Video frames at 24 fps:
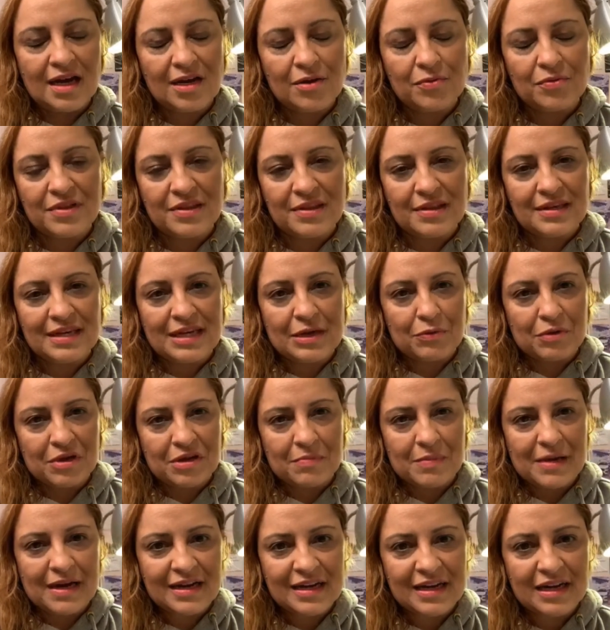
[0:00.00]
within network
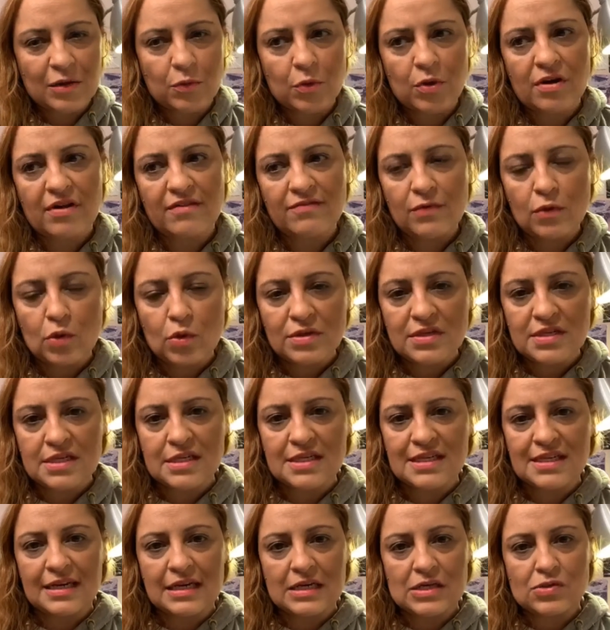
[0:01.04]
marketing, where I've launched
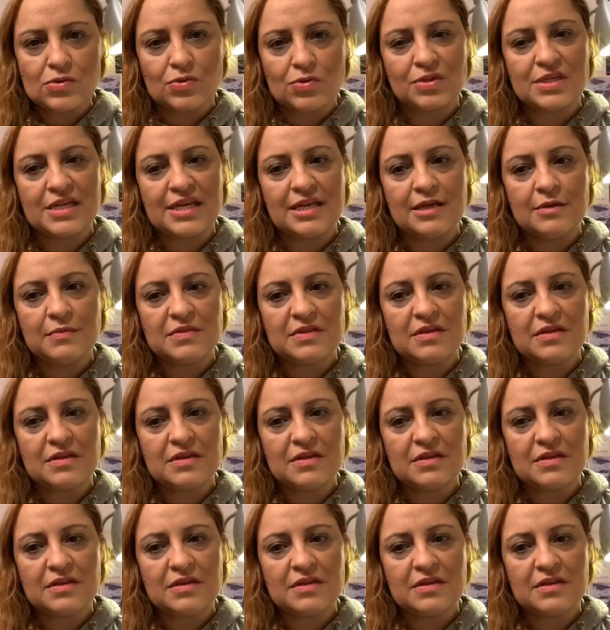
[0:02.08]
international teams,